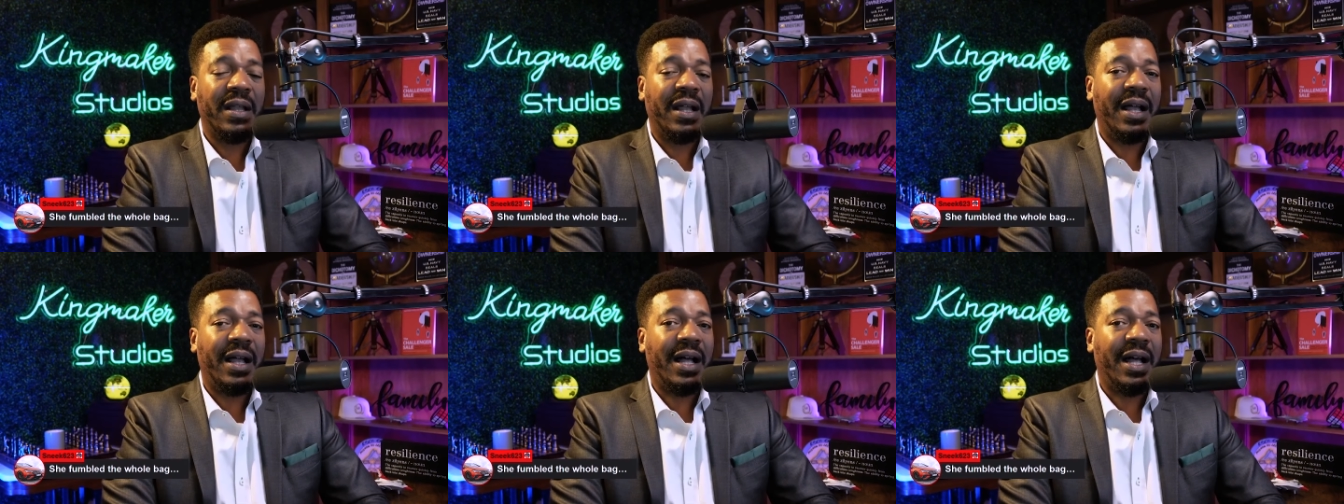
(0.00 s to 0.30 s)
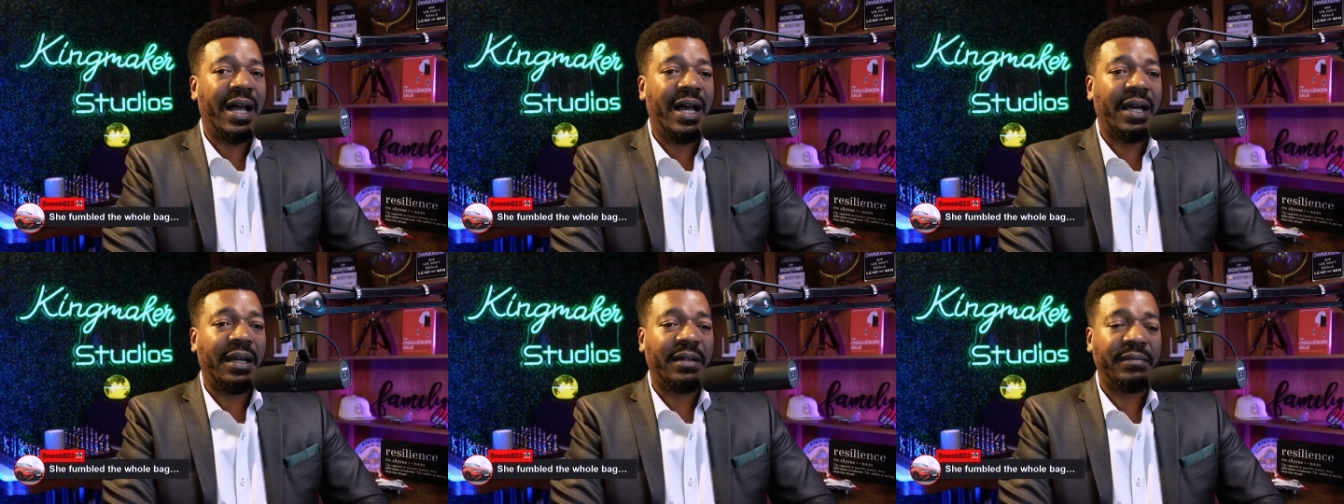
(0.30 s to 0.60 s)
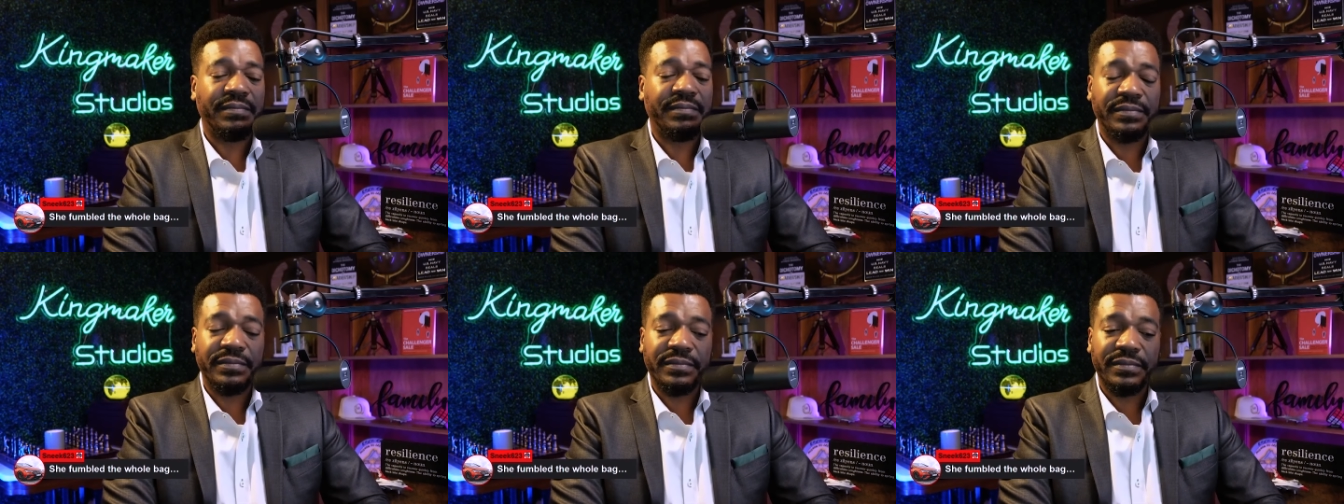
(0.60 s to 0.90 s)

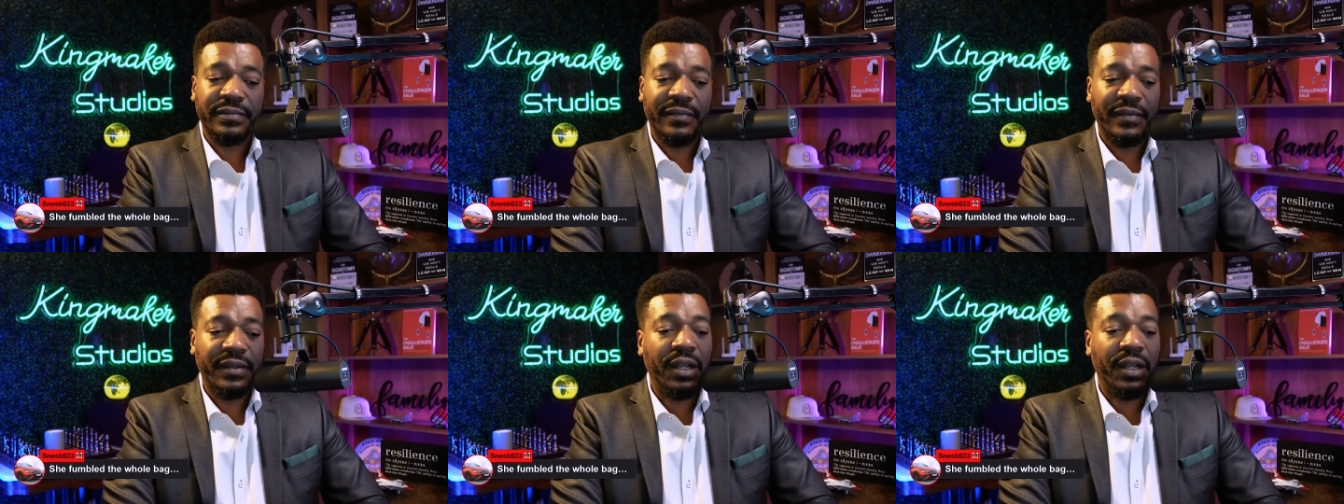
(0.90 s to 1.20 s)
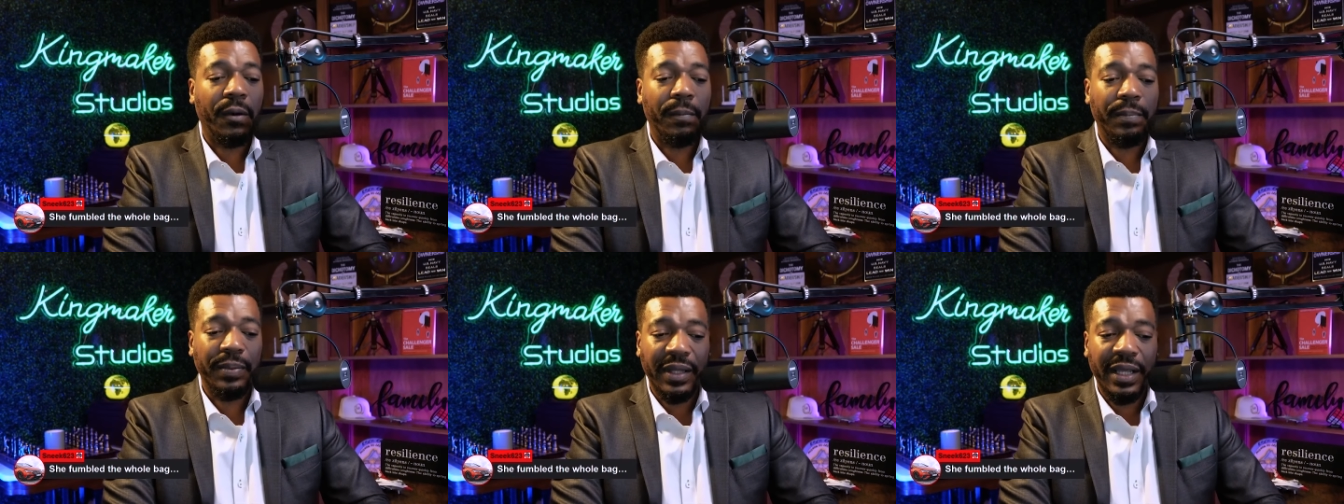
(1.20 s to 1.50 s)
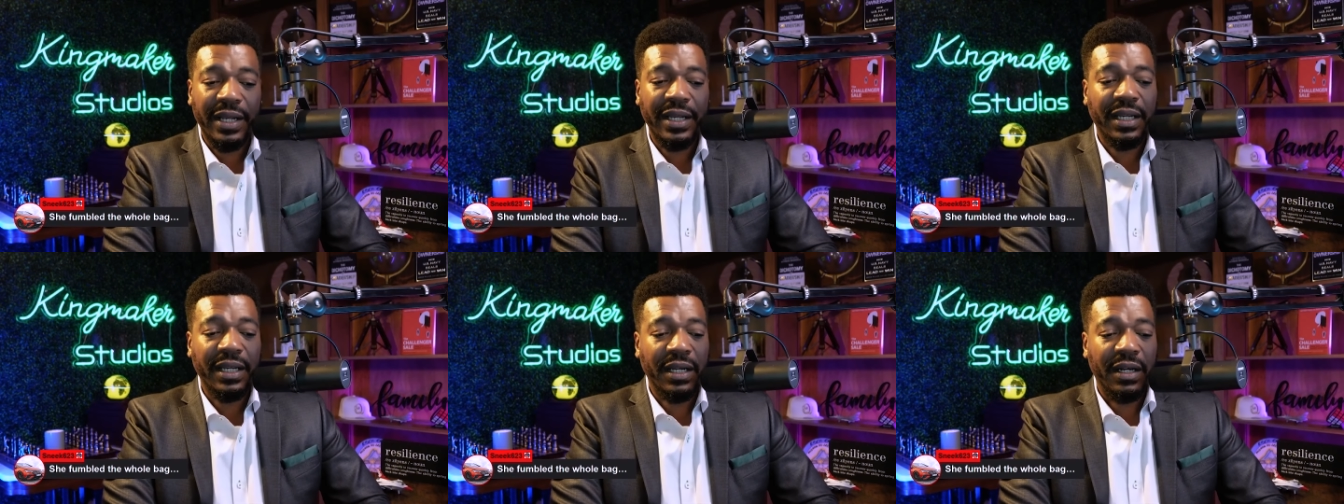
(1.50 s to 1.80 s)
Um, there are
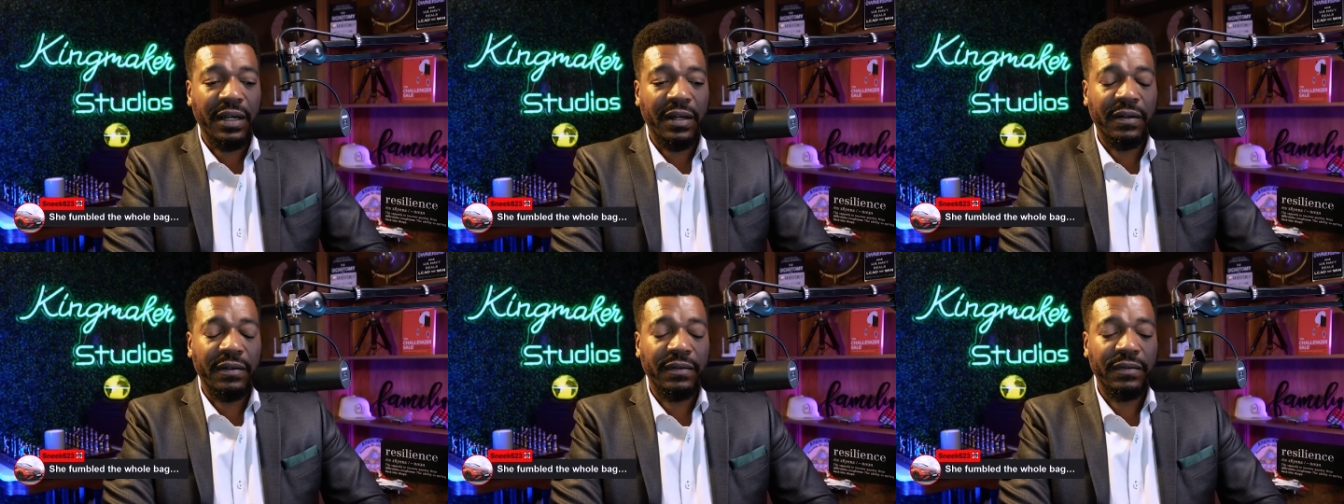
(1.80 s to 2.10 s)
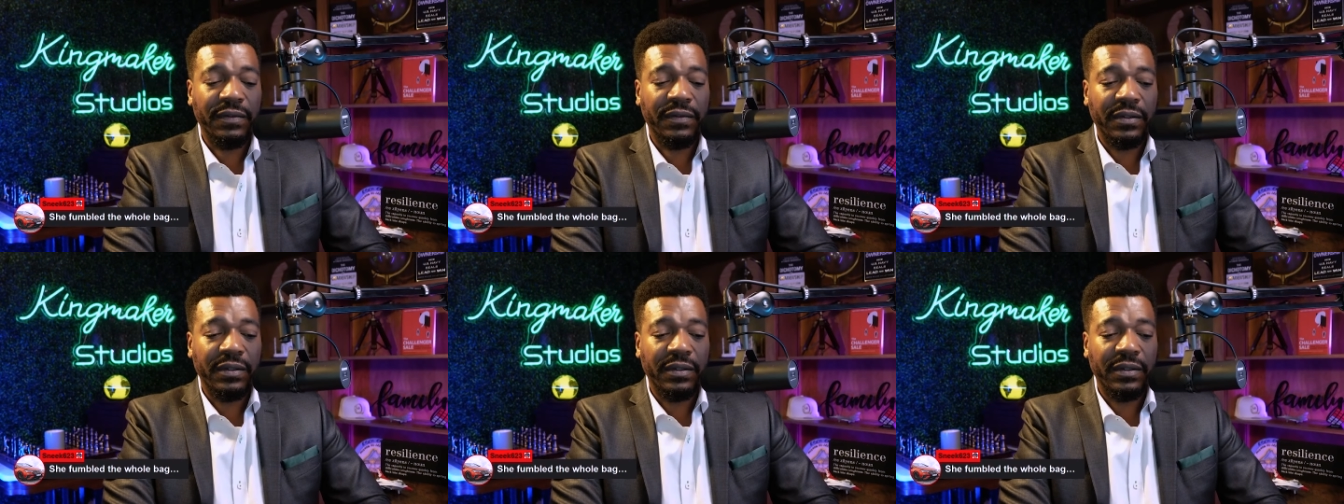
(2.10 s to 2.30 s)
plenty of